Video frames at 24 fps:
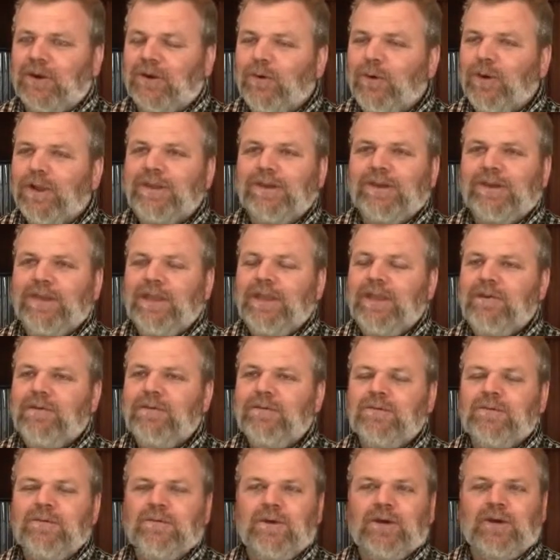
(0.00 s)
quickly,
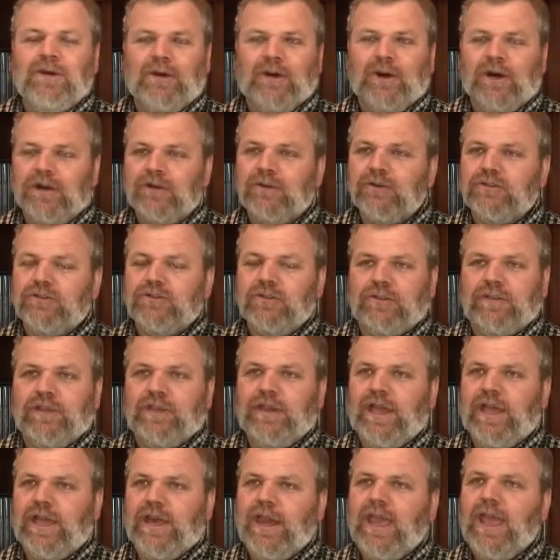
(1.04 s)
understood the
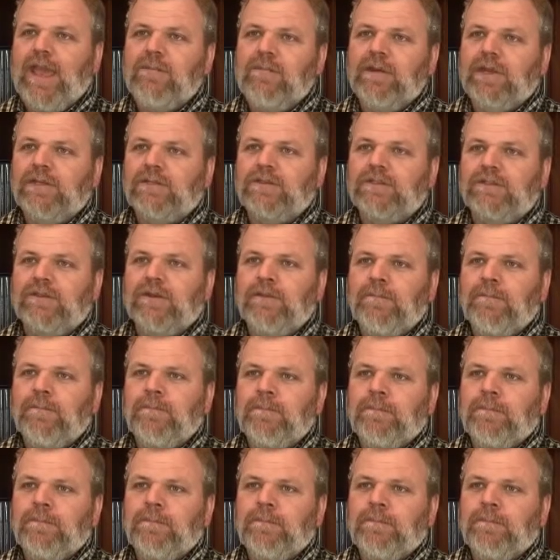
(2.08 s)
dynamics,